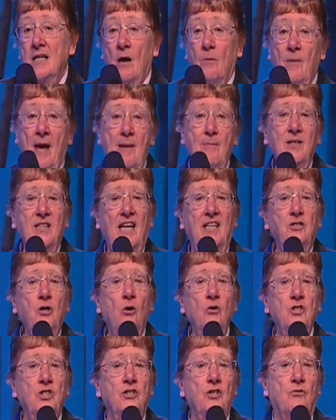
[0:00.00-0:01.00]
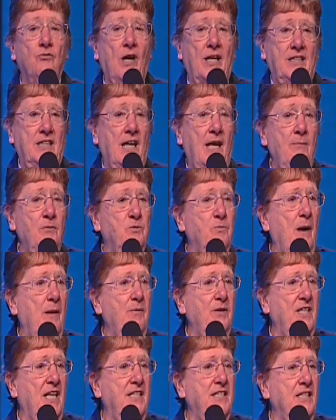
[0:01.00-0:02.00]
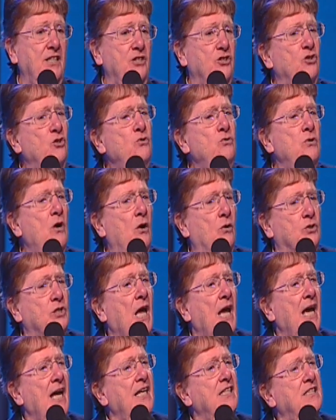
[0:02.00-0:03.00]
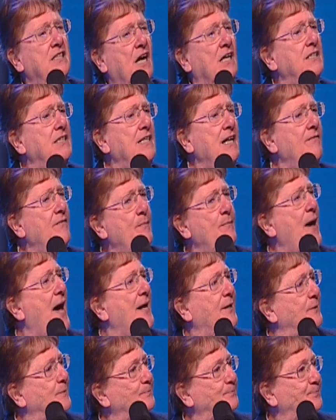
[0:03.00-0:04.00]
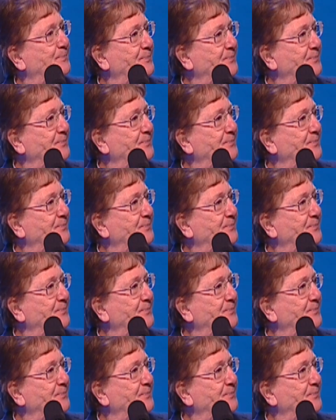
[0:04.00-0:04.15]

Now, maybe they told you their right names, maybe they didn't, who knows? It doesn't even matter.